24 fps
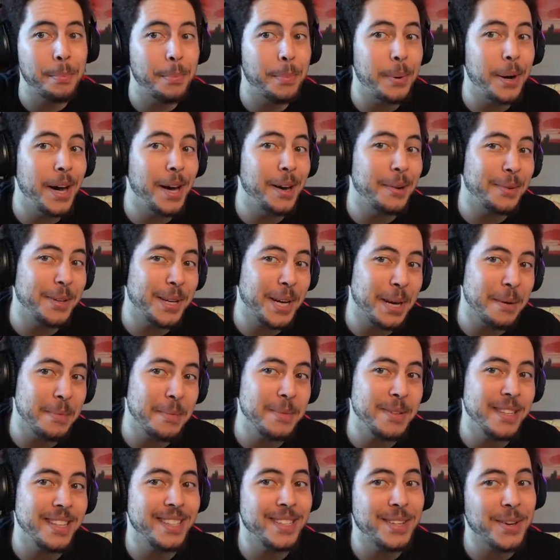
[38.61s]
but we were
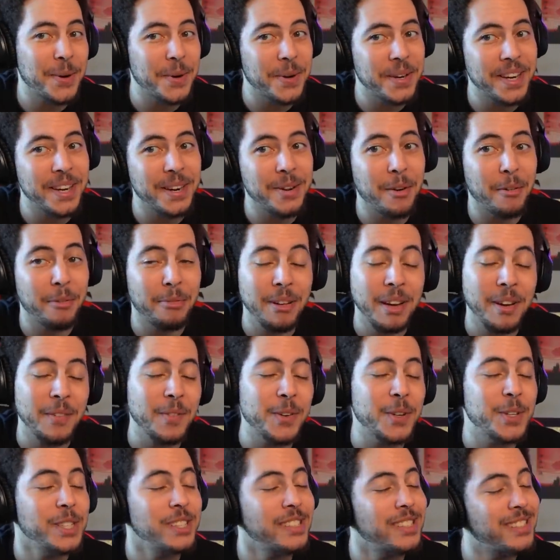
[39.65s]
able to turn it in our
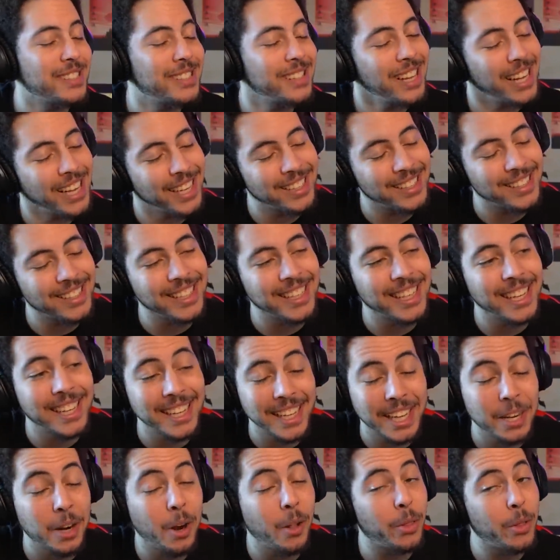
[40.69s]
favor just slightly and
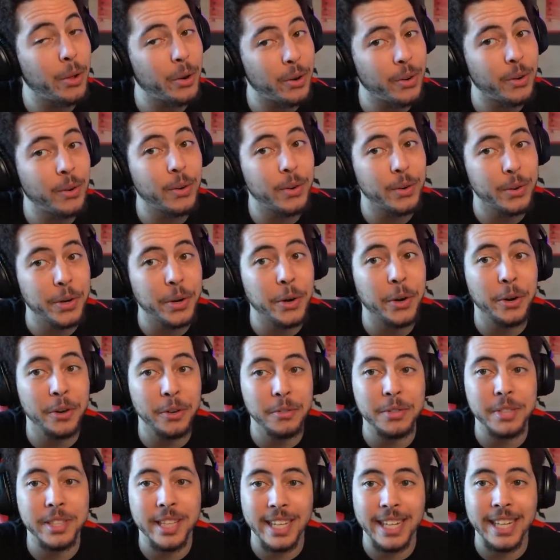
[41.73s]
get on their
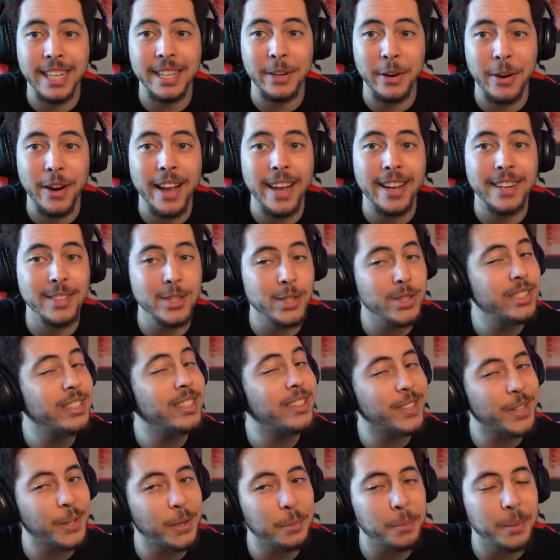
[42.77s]
nerves, get in their head just a
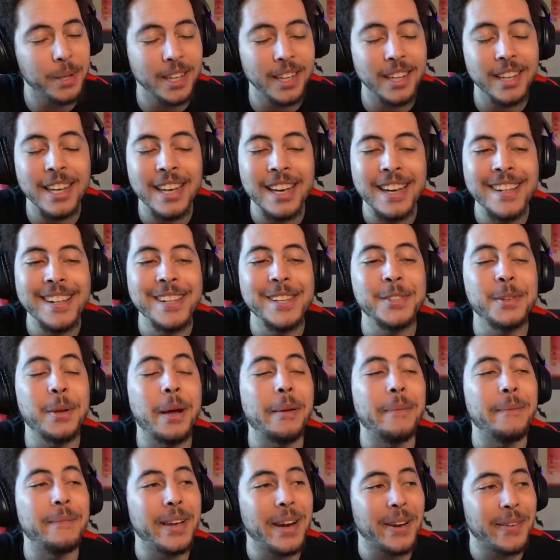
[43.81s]
little bit. So
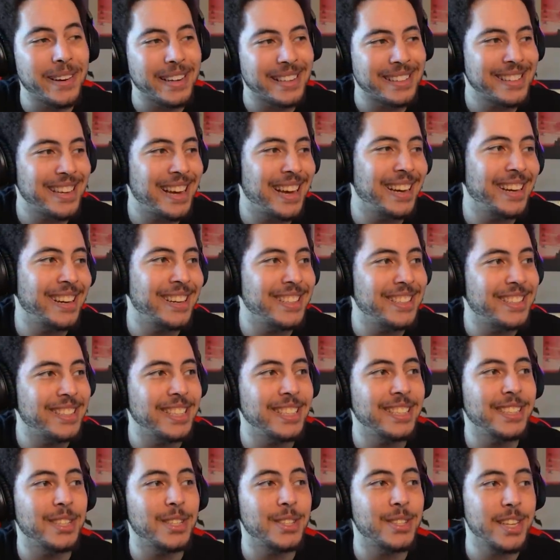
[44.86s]
I'm very excited to
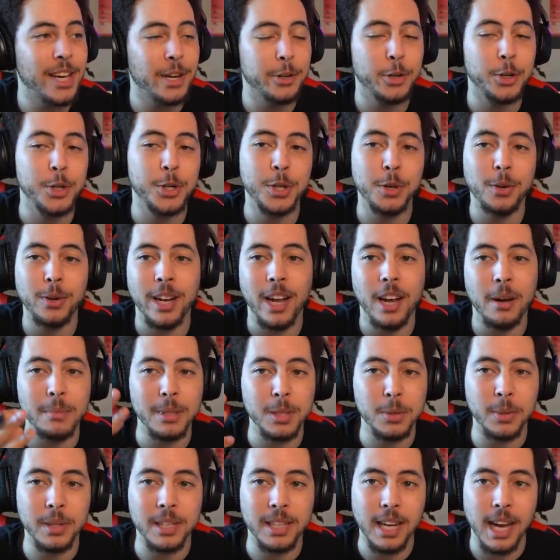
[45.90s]
see the setter showdown
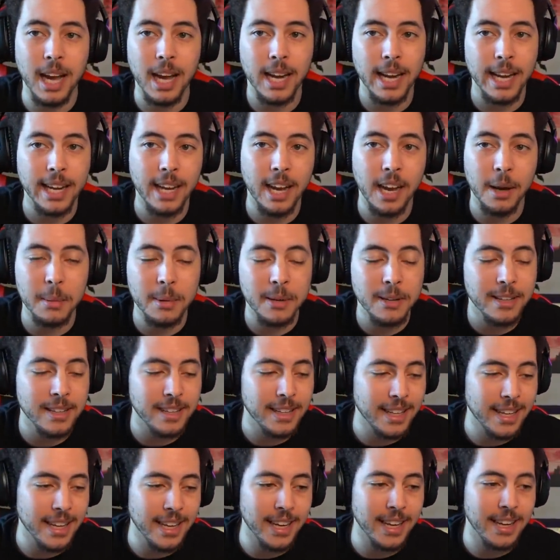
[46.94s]
between Kageyama
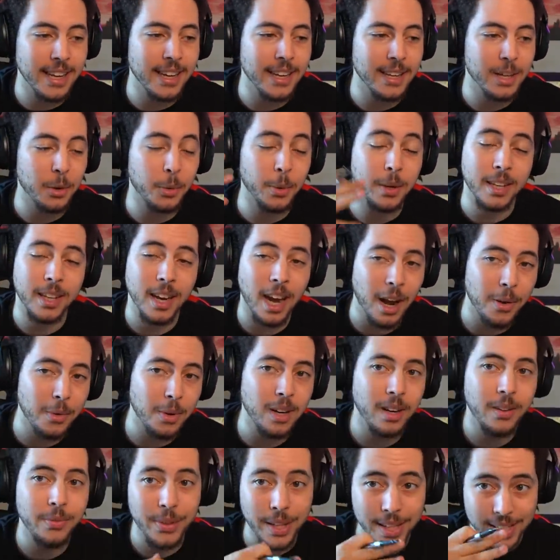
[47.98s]
and
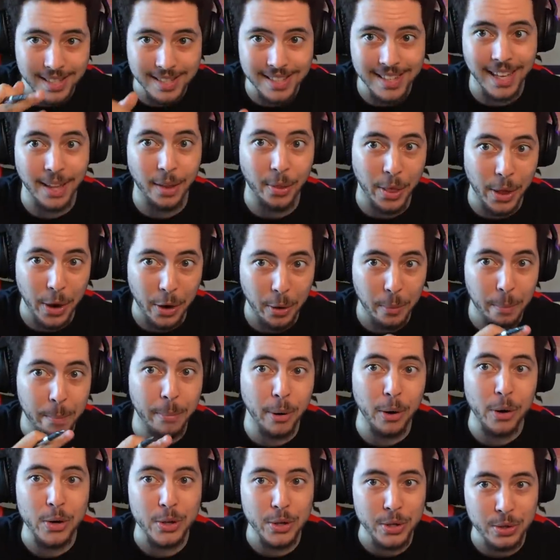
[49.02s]
Oikawa. This is like their
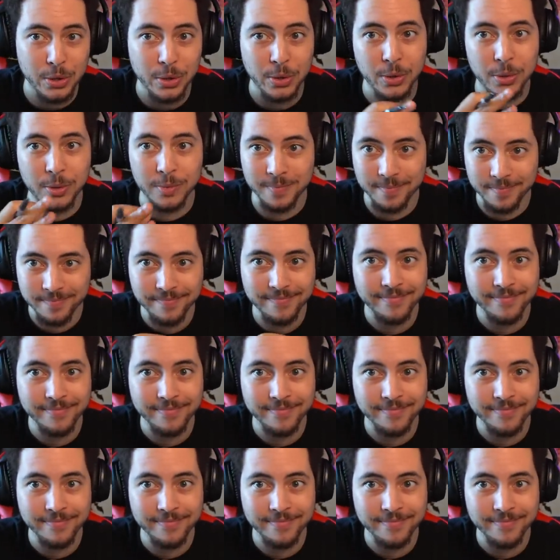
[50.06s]
personal